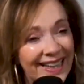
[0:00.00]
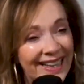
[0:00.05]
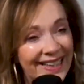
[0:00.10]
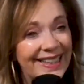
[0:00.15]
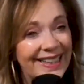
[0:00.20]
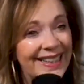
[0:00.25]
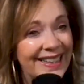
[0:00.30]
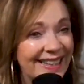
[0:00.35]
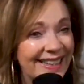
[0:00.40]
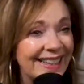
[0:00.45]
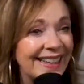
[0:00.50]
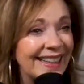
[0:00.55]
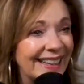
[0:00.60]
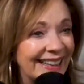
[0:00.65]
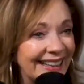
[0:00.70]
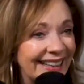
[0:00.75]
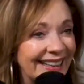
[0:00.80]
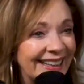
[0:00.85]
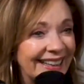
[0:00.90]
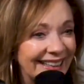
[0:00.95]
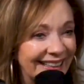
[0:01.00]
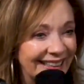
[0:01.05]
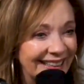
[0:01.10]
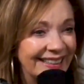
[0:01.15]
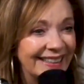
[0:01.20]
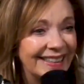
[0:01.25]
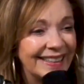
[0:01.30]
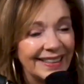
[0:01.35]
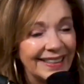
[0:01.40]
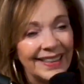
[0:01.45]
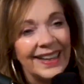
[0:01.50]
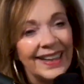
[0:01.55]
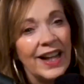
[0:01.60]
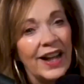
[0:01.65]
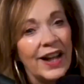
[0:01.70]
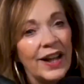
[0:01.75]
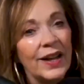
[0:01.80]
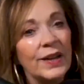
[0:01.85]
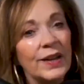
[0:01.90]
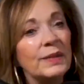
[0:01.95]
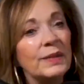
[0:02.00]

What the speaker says: Yeah. Yes, I have it.